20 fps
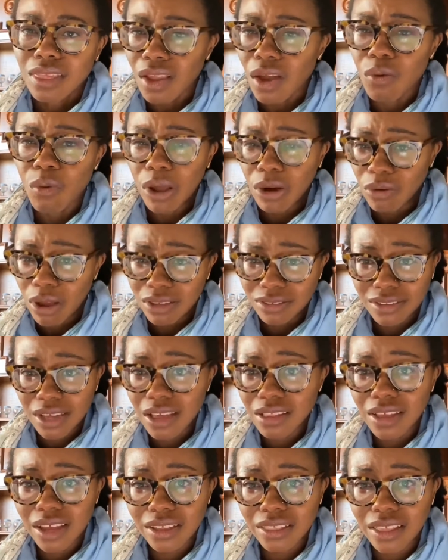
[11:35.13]
Why do I
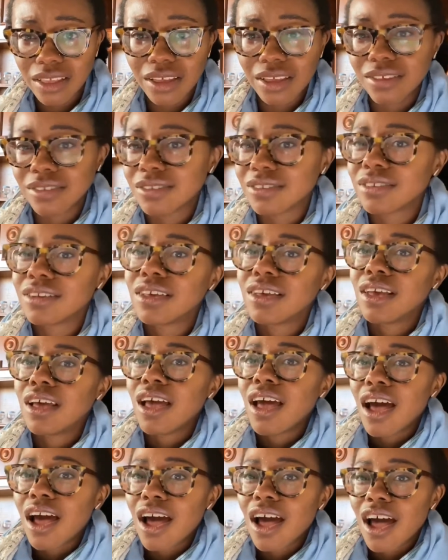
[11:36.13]
sound like this?
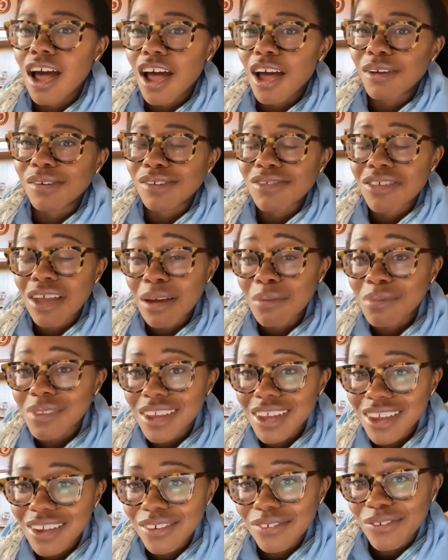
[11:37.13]
So I'm
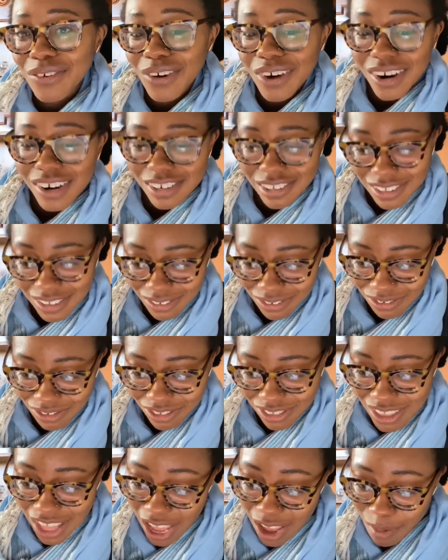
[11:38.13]
looking forward to
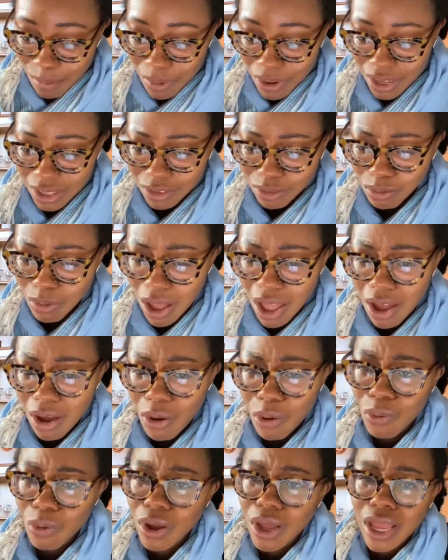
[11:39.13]
that book as
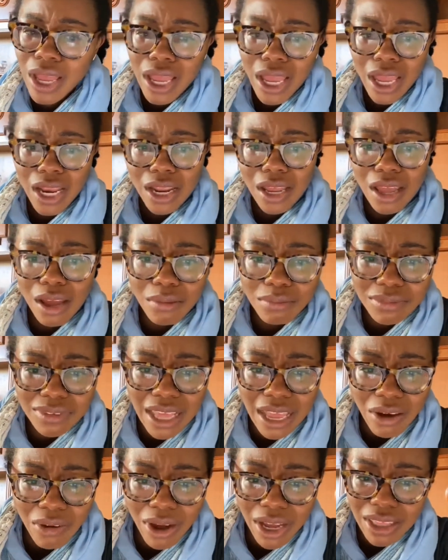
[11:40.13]
well. And it comes
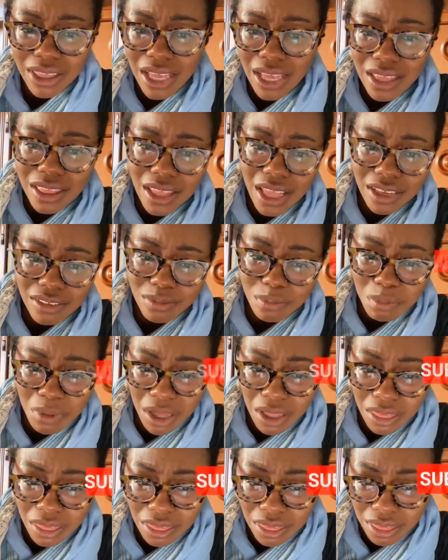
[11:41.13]
out, I think, next
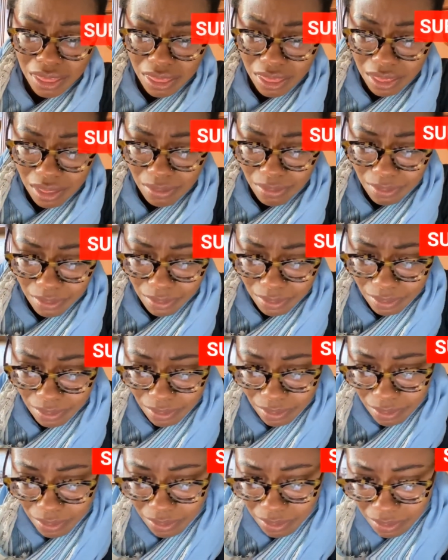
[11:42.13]
month,
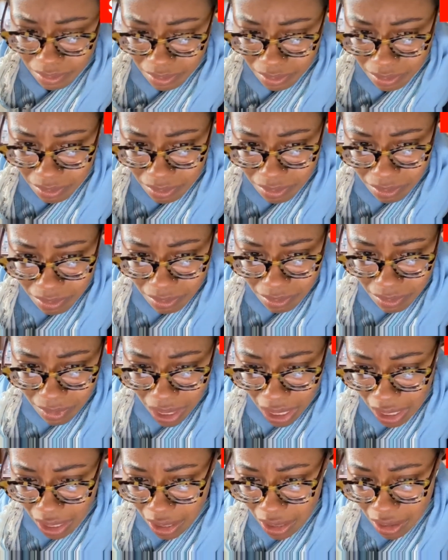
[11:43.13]

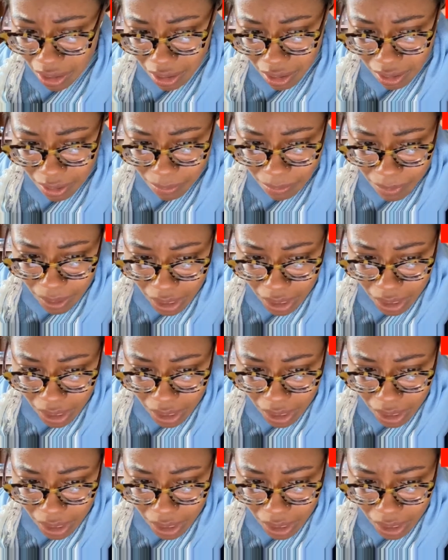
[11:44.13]
maybe.